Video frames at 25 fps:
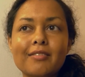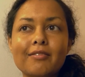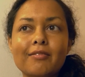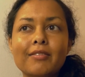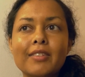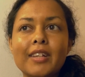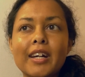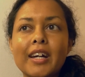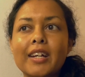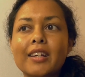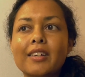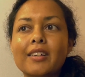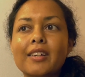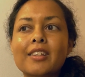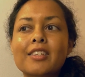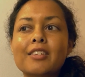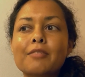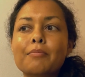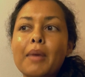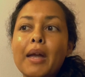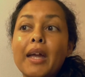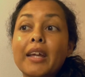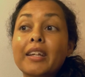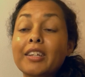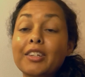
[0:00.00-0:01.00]
like its
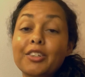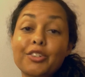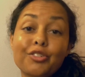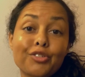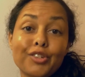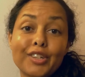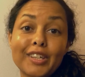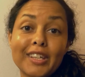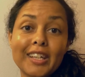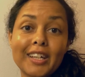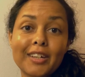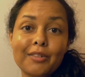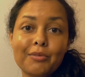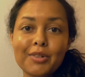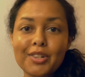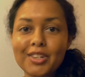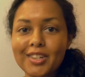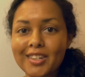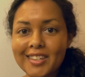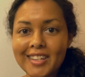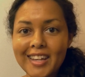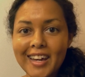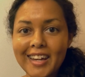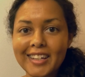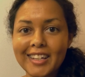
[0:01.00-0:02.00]
main ingredient, which
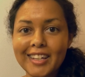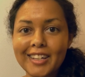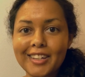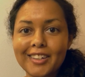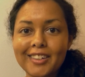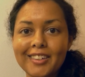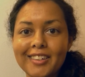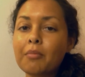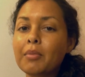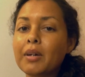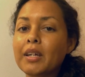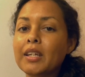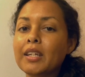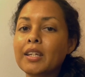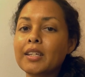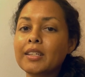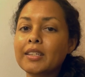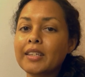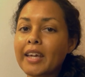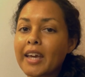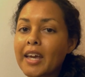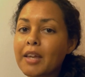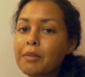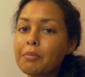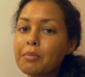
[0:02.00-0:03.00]
is honey. But it
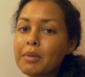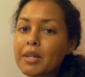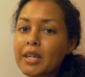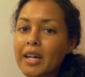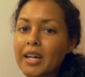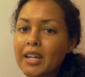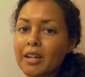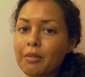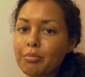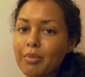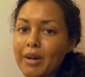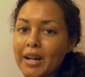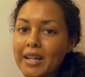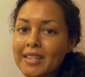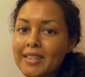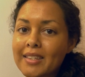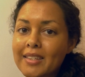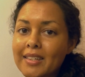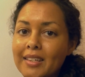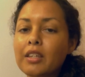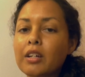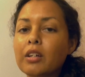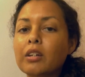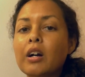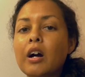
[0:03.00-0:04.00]
can be kind of
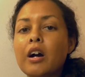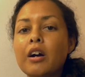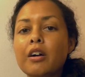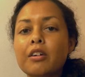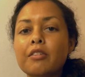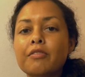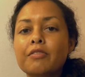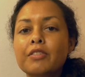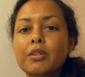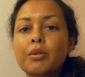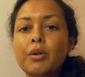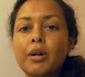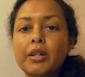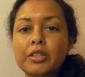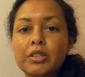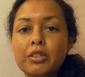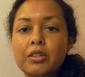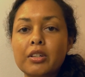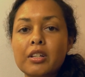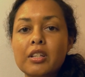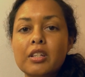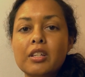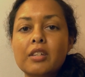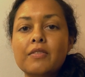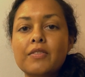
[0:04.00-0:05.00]
pricey. There are a few
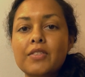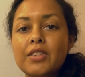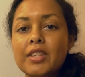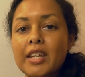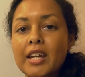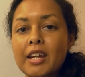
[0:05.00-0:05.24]
alternatives that I